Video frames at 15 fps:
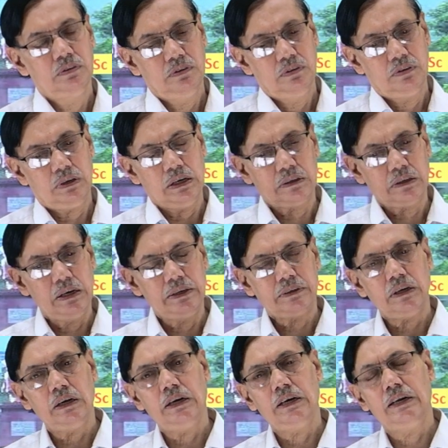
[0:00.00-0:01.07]

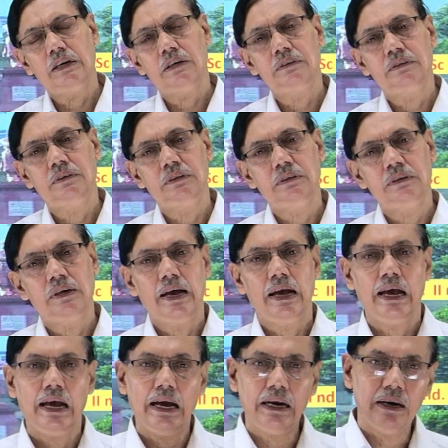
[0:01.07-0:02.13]
translational energy
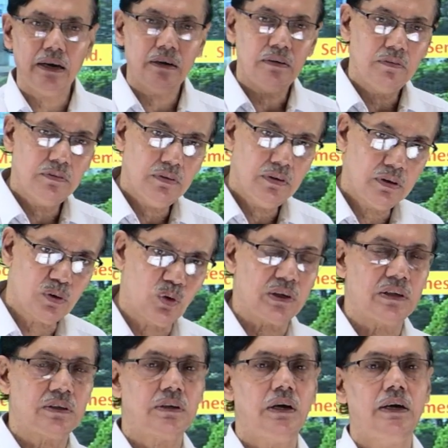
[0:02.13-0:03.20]
and
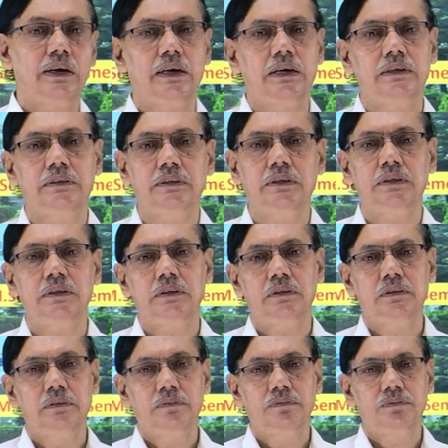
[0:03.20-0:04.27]
rotational energy,
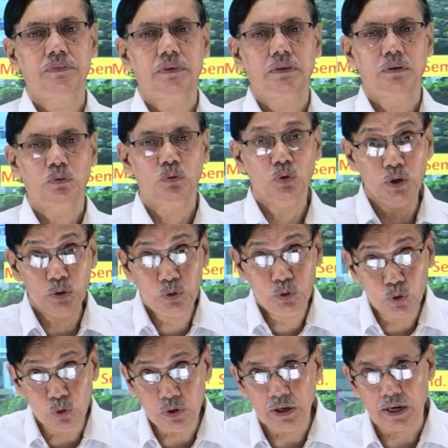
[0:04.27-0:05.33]
we
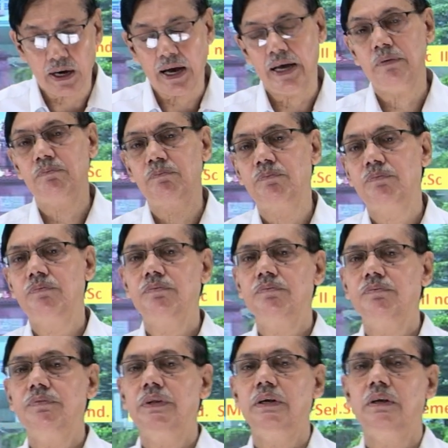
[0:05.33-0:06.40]
do derive
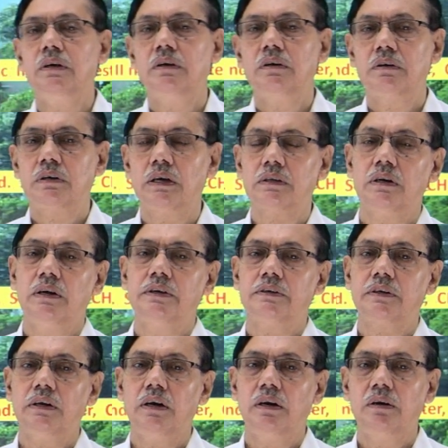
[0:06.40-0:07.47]
the
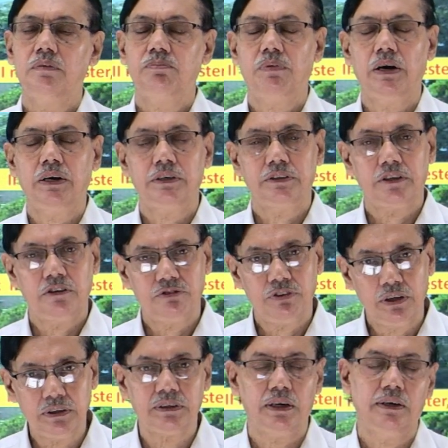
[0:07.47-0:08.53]
translational partition
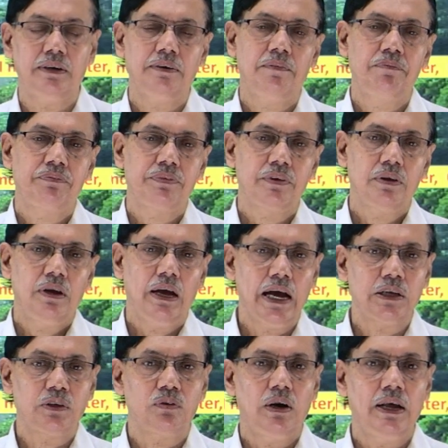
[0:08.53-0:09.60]
function as
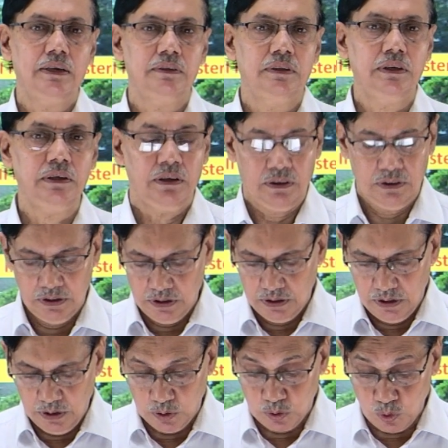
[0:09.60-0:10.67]
well as the
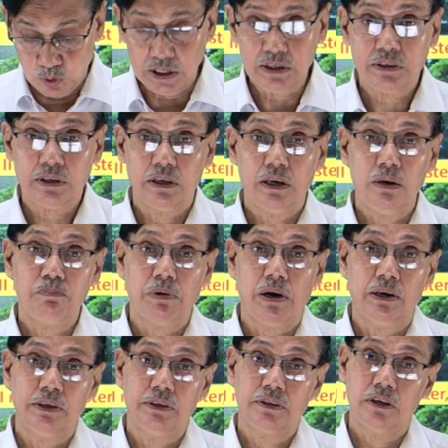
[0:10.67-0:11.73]
rotational
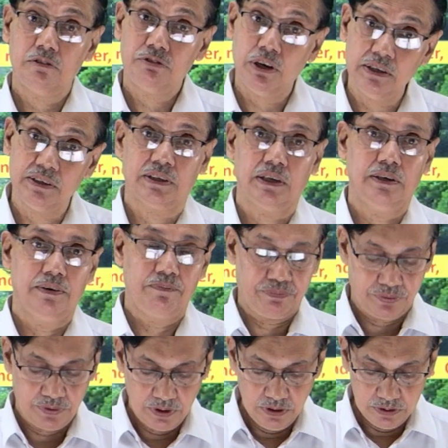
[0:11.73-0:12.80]
partition function.
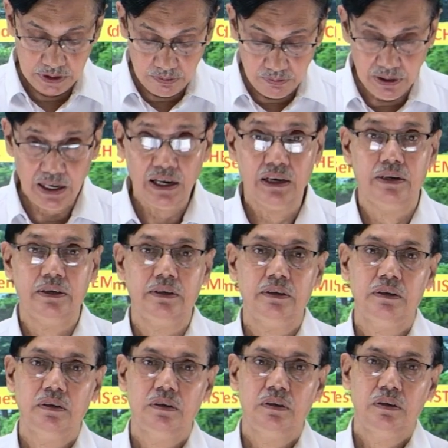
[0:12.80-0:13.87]
Similarly,
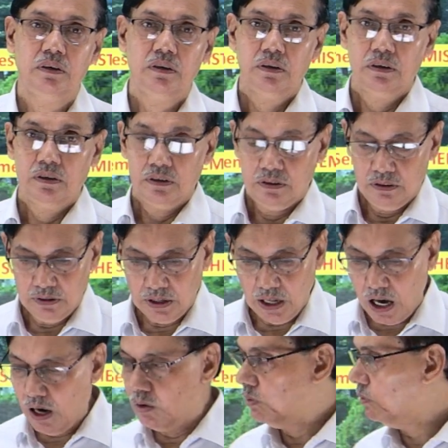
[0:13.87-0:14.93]

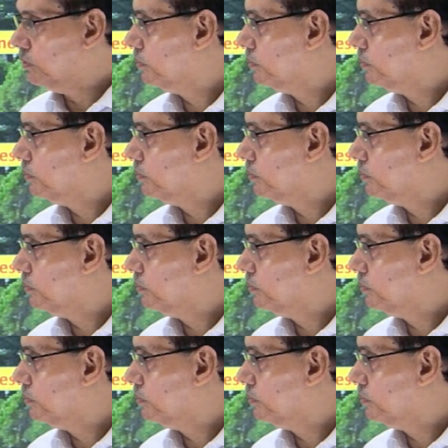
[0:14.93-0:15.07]
now